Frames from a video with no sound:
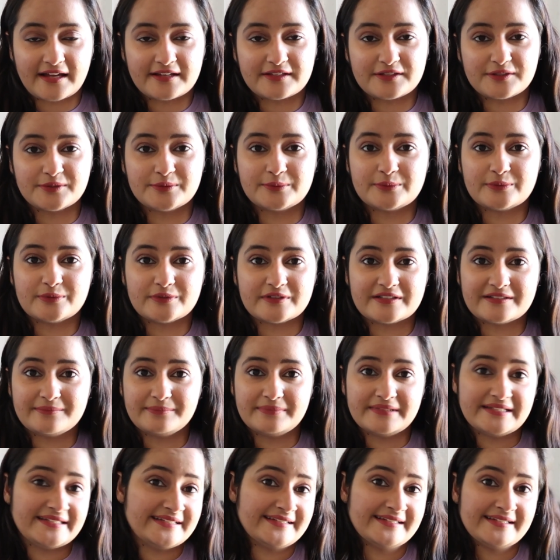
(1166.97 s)
that you
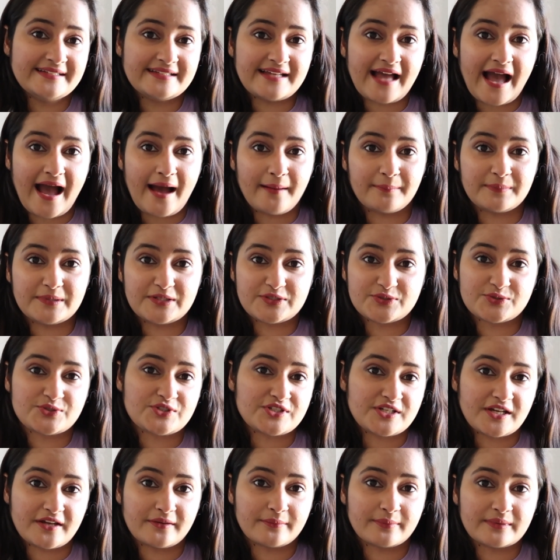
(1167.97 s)
would be happy
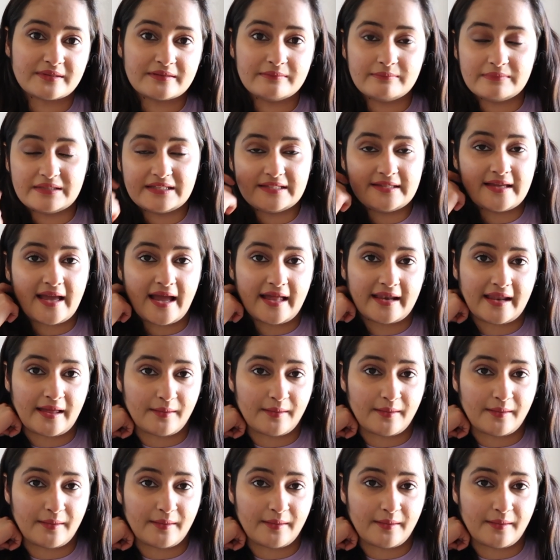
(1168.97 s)
to share with me,